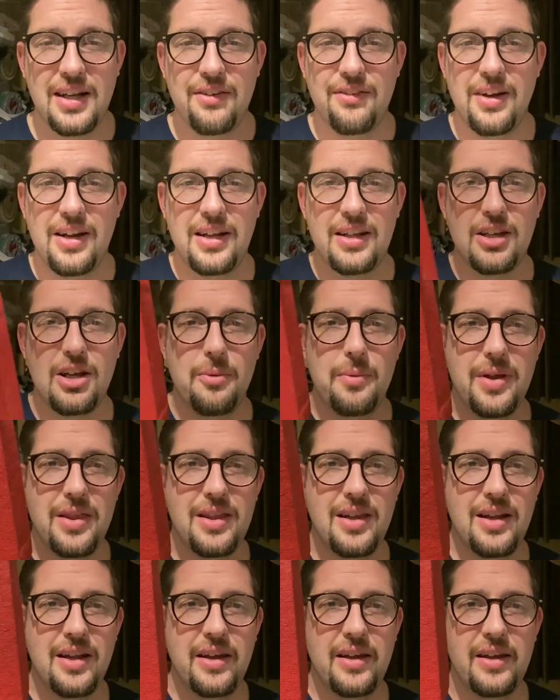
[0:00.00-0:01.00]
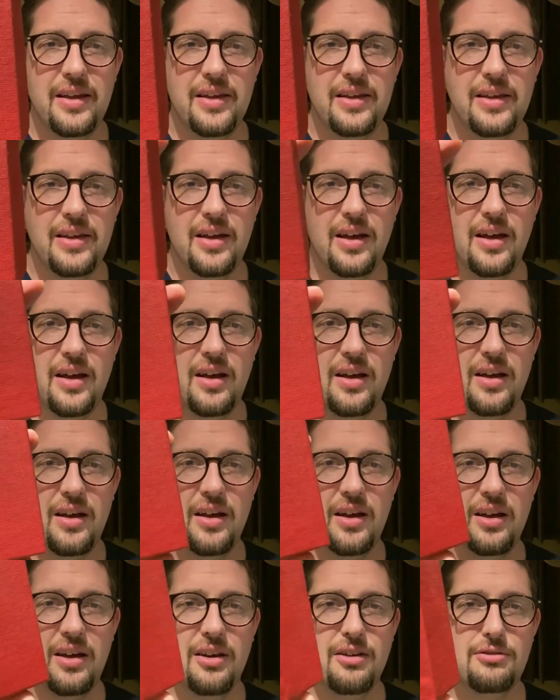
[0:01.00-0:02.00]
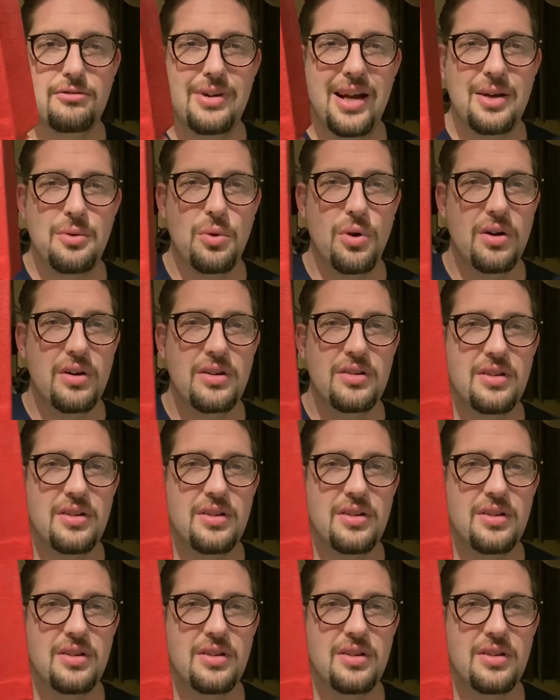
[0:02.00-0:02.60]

I've had it come in the red one.